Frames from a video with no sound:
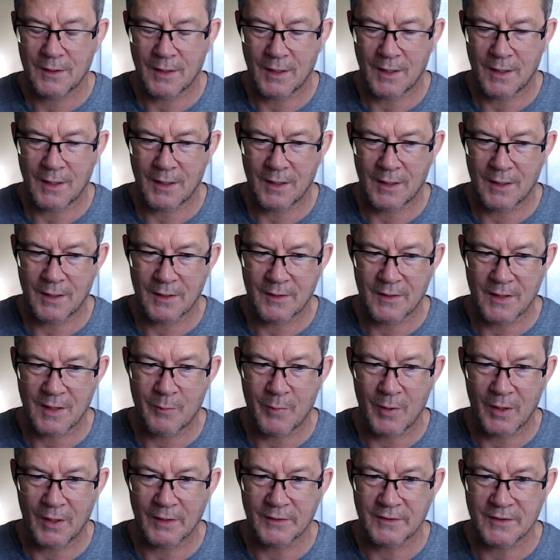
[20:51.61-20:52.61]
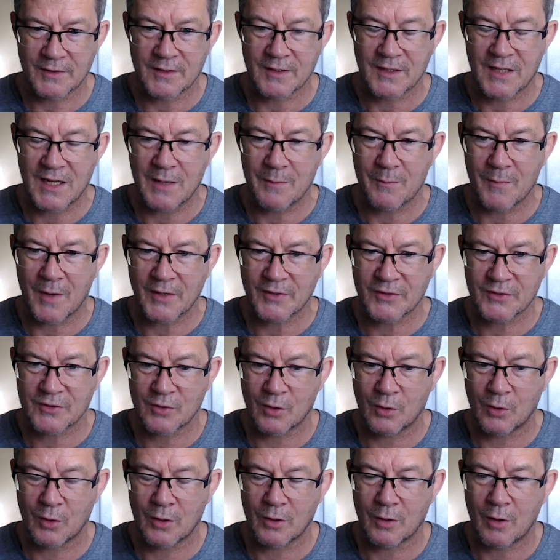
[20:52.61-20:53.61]
the ability to keep my
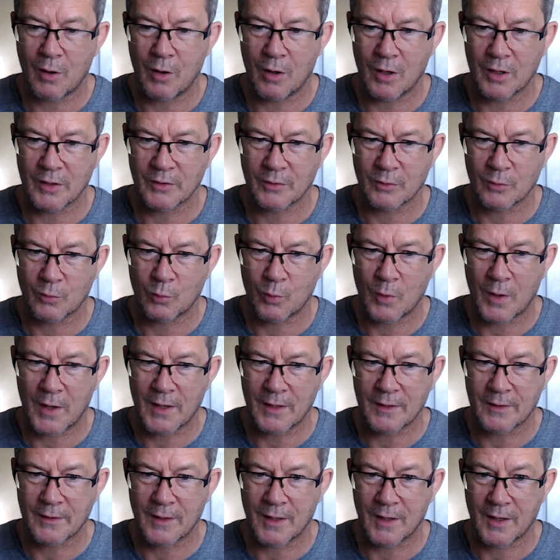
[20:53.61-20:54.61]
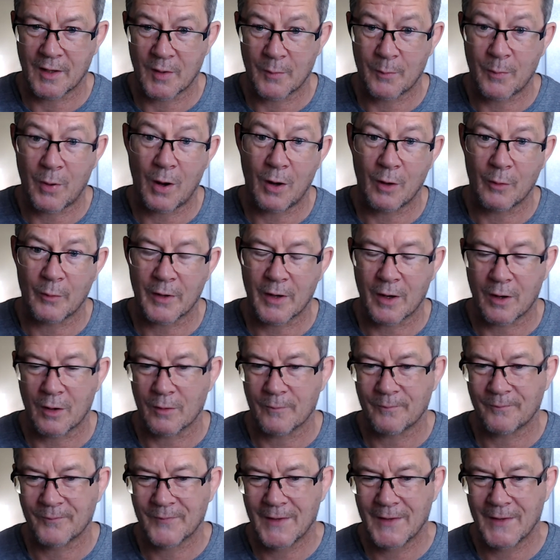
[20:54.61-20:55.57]
solar on when the power went out.